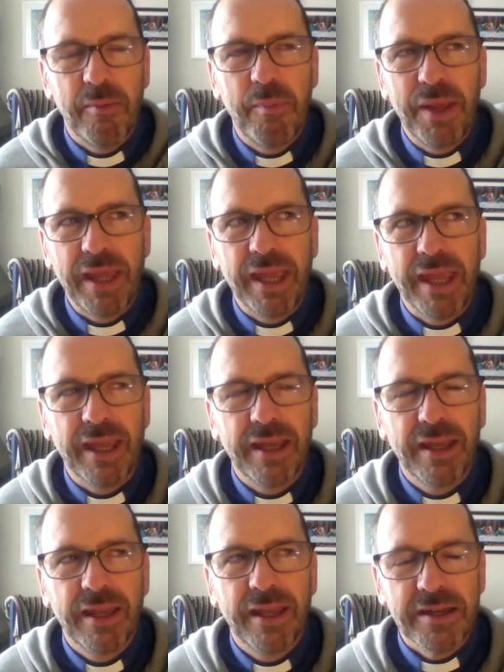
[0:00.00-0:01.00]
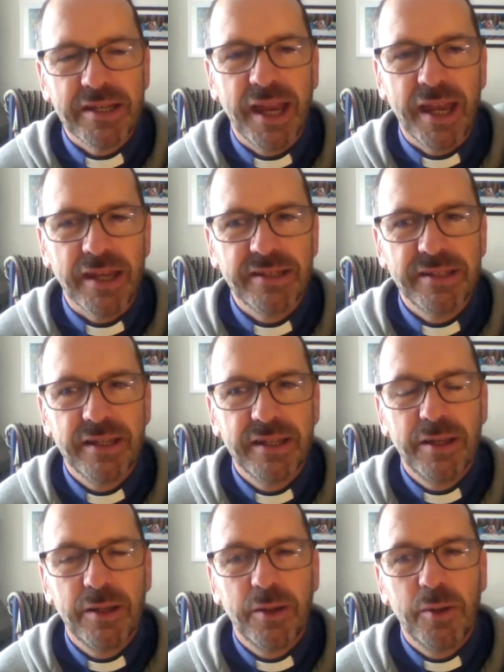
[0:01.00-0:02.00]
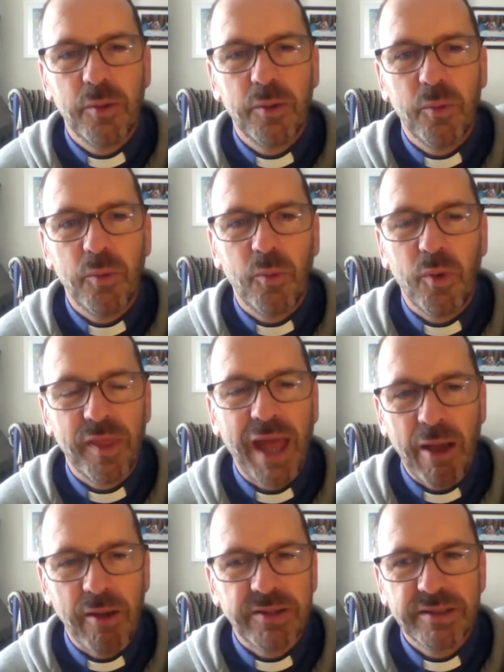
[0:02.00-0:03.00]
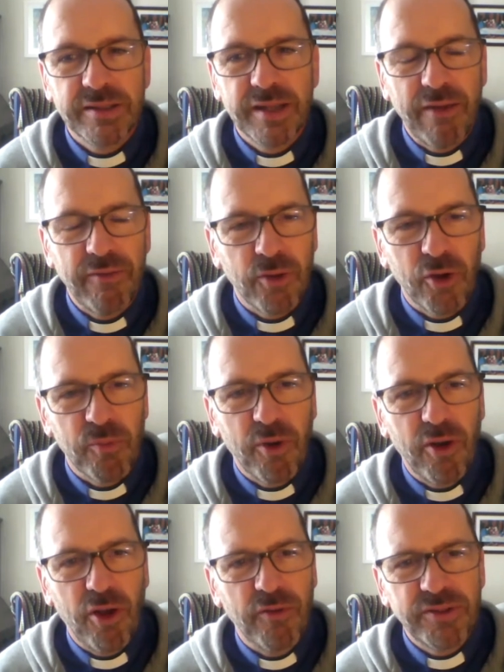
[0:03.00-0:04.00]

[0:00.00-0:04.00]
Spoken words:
being content without having God in my life.